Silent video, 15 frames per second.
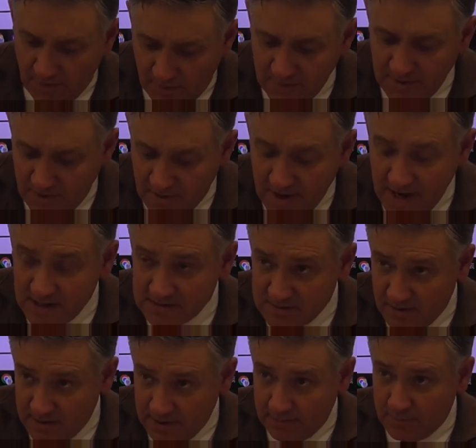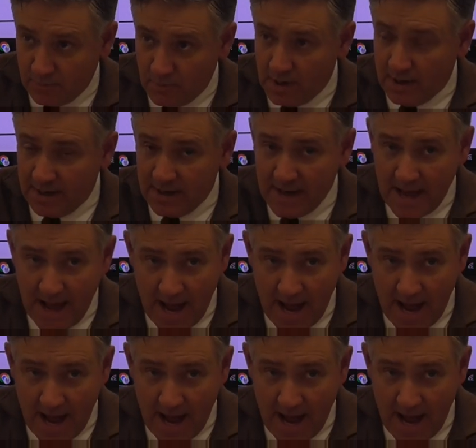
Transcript: or your answer on number one,